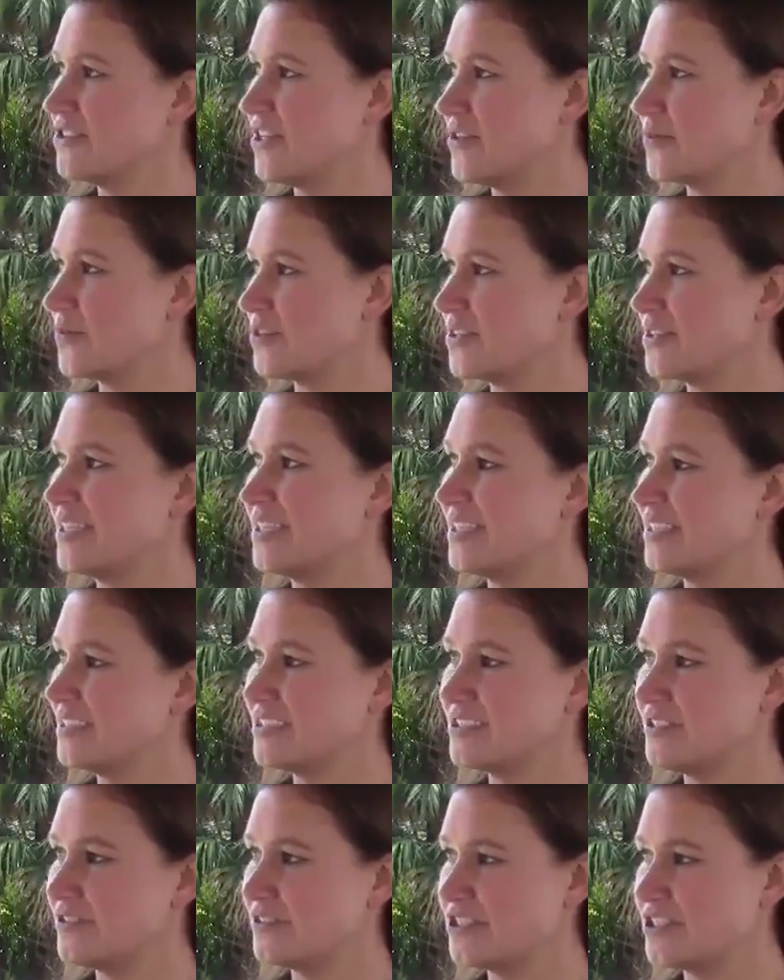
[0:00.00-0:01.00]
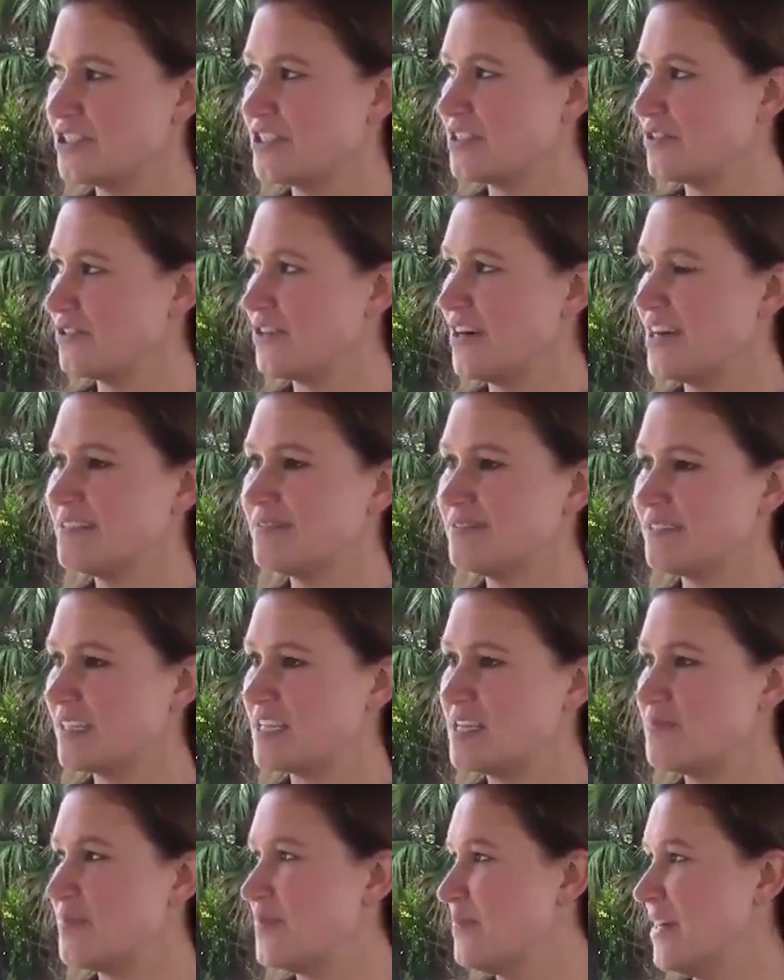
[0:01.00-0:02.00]
done working, and so it's just a great to
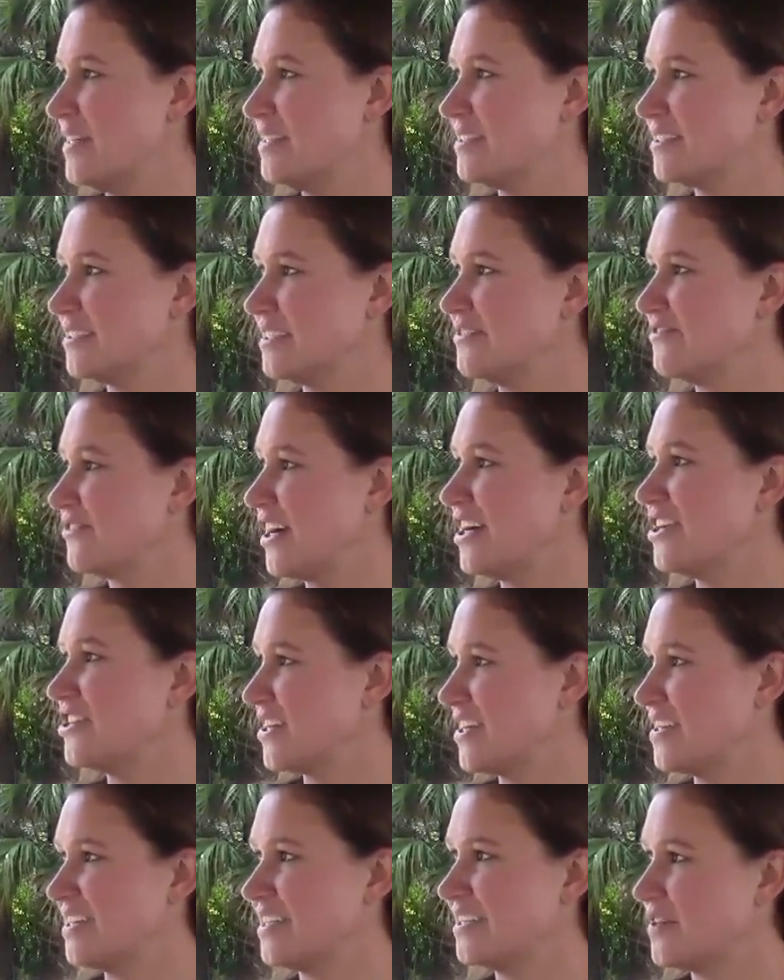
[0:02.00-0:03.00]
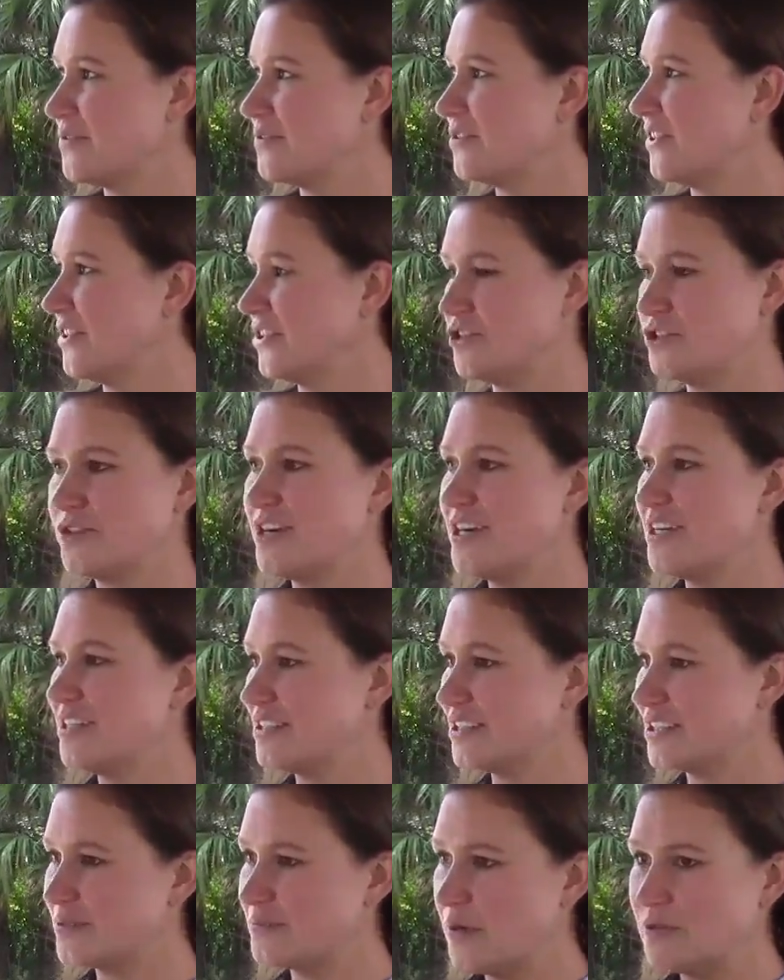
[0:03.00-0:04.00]
keep them mentally fresh. I think they really enjoy it and
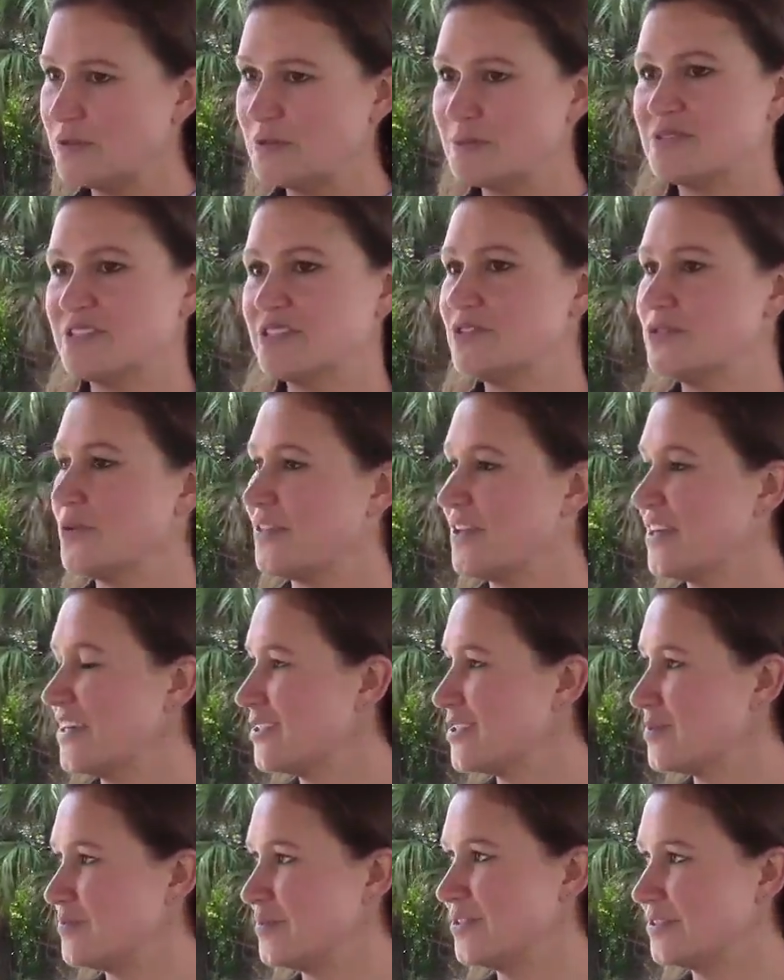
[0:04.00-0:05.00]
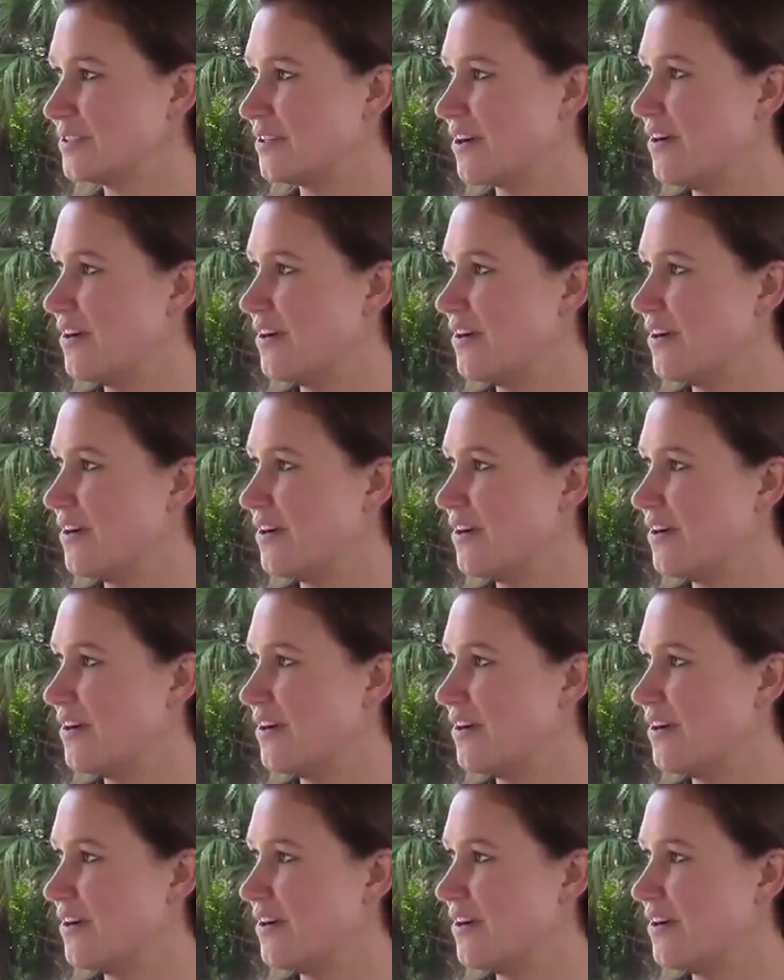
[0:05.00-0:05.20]
expose them to new things, build